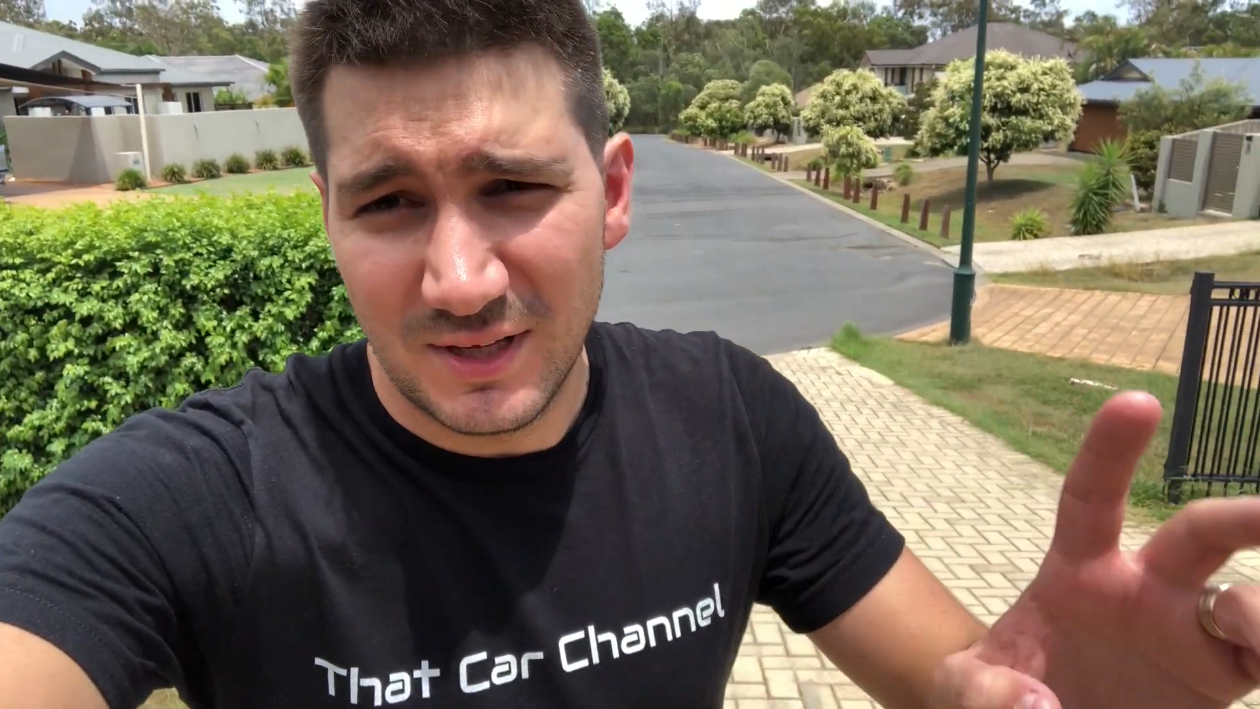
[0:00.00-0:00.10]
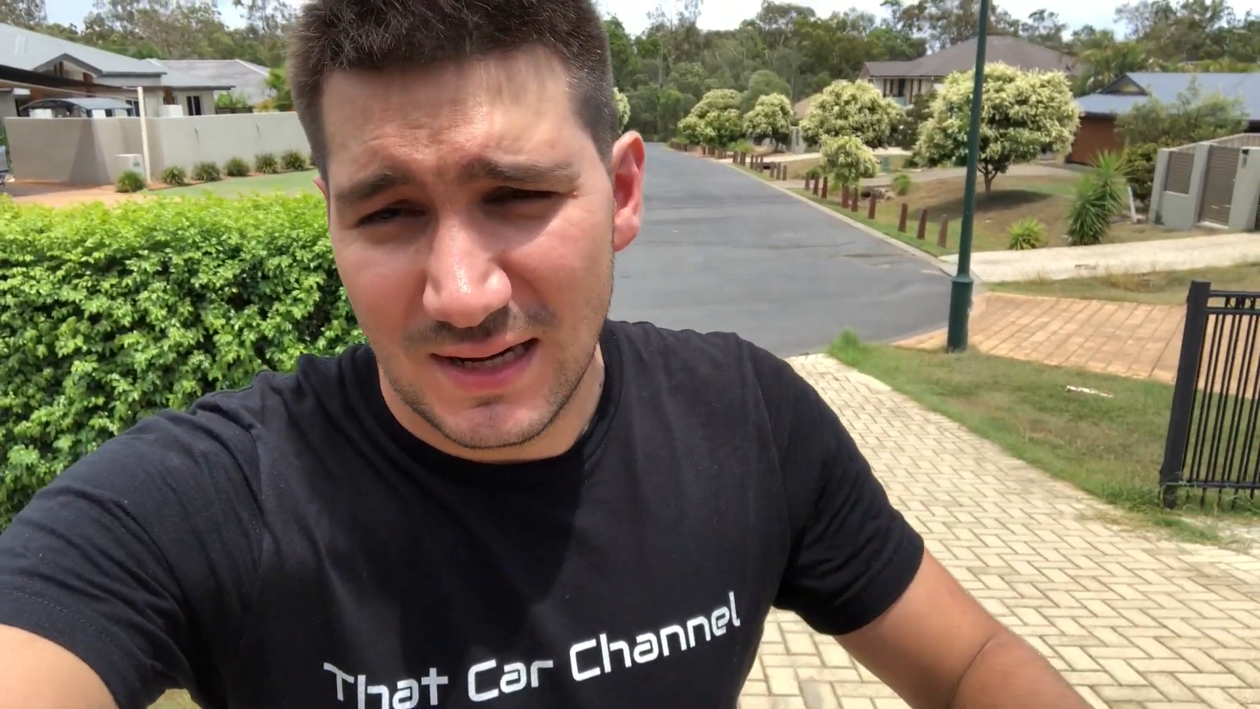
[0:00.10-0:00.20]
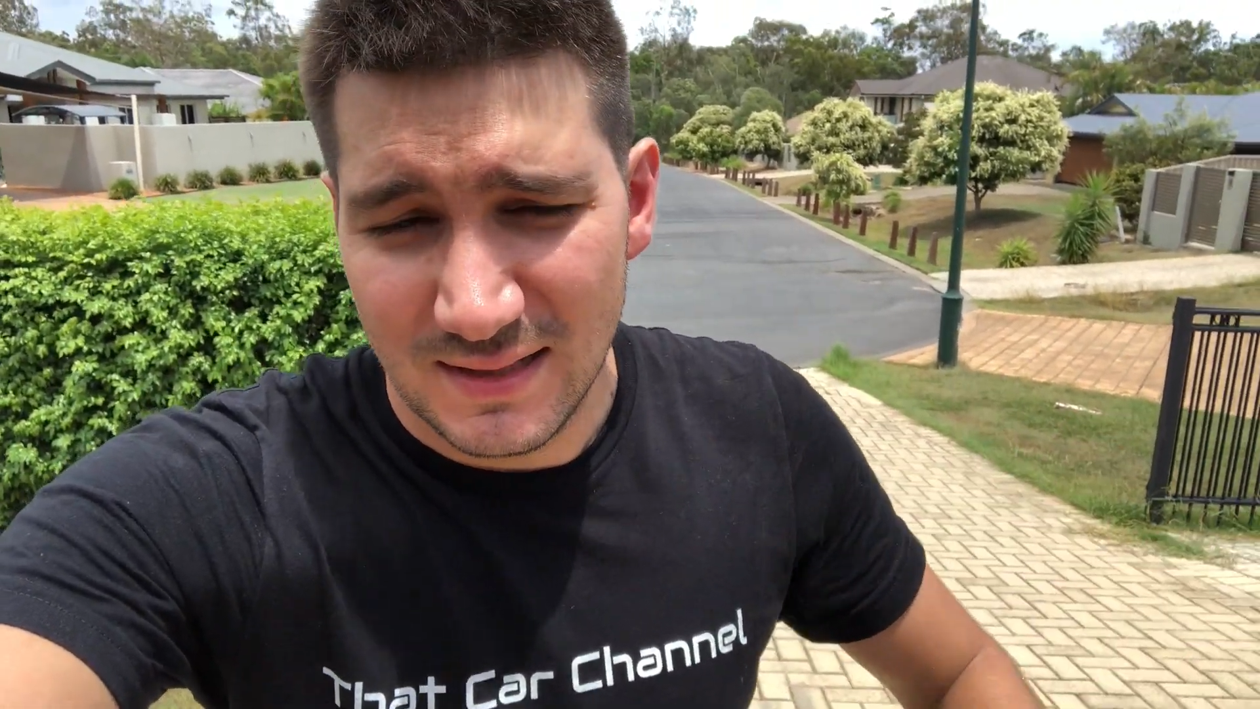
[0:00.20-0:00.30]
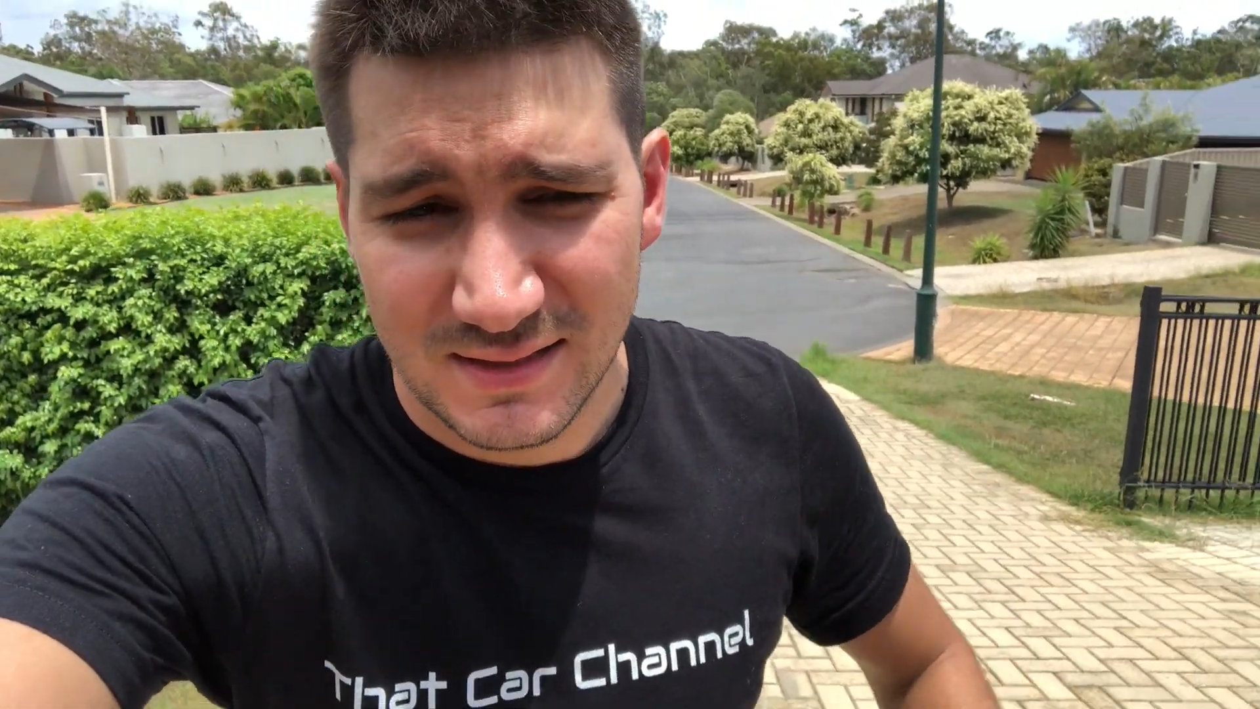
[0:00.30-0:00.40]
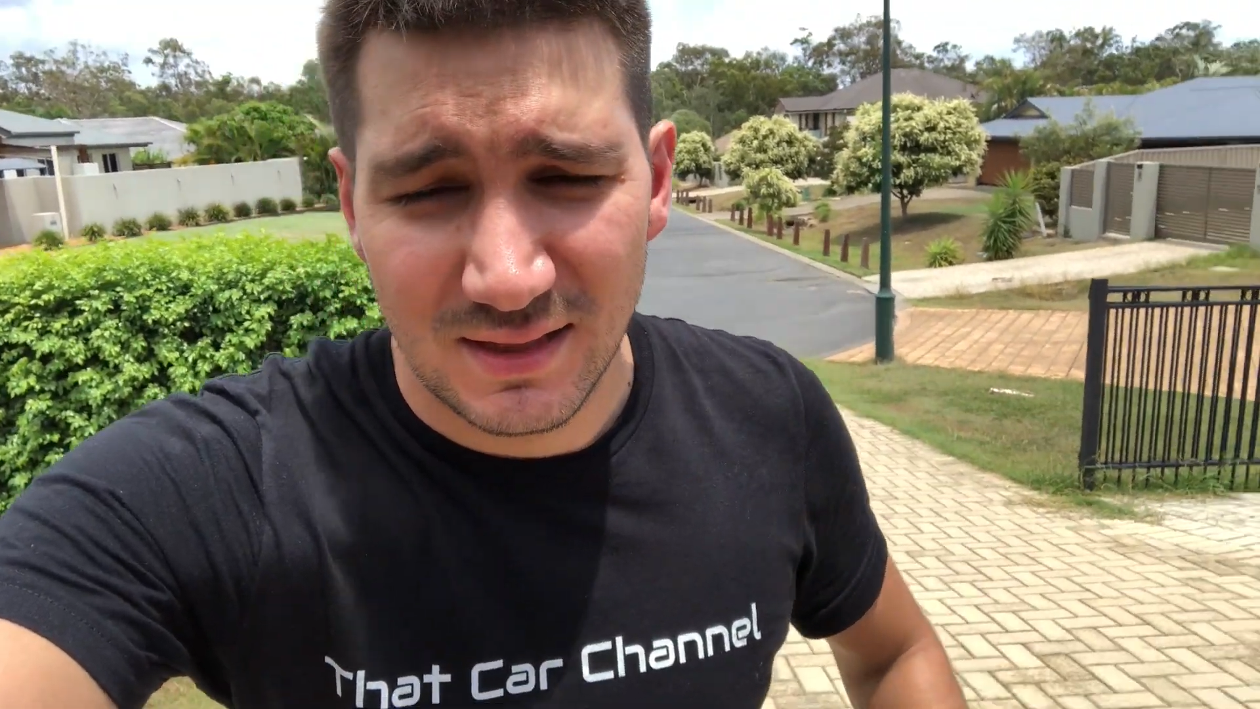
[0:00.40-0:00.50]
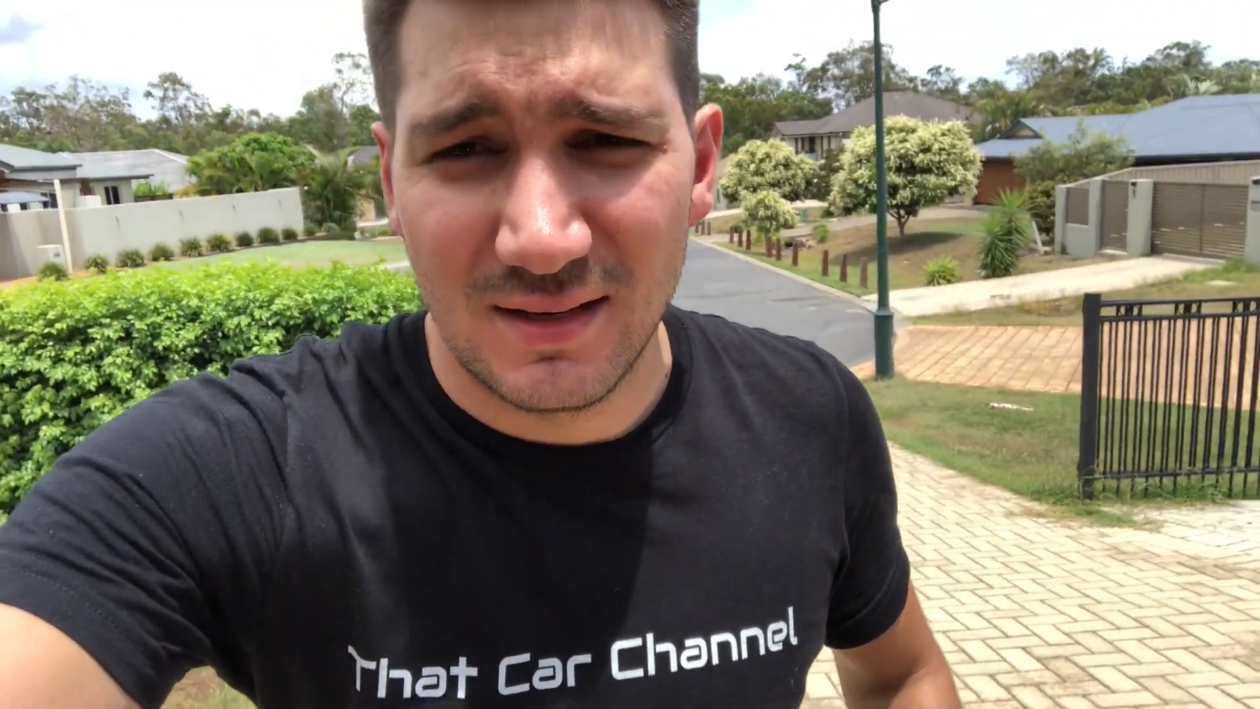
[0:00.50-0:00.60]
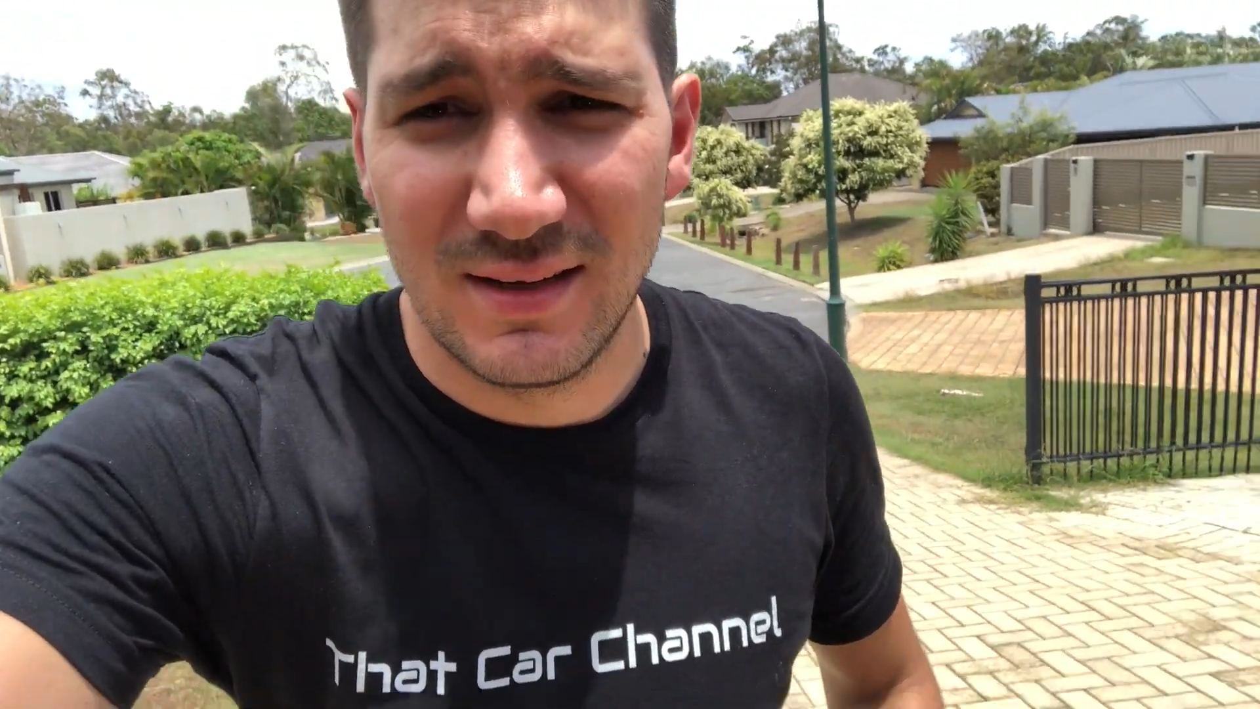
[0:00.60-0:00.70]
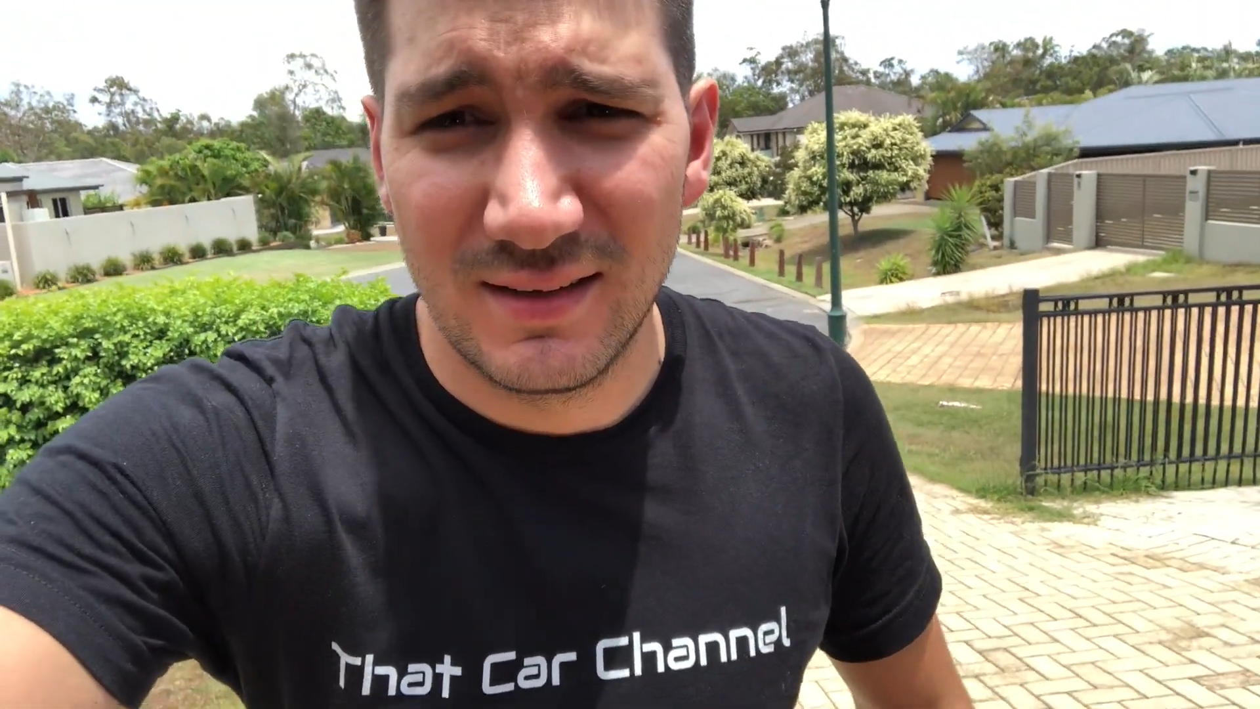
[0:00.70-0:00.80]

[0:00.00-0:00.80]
get out of the sun.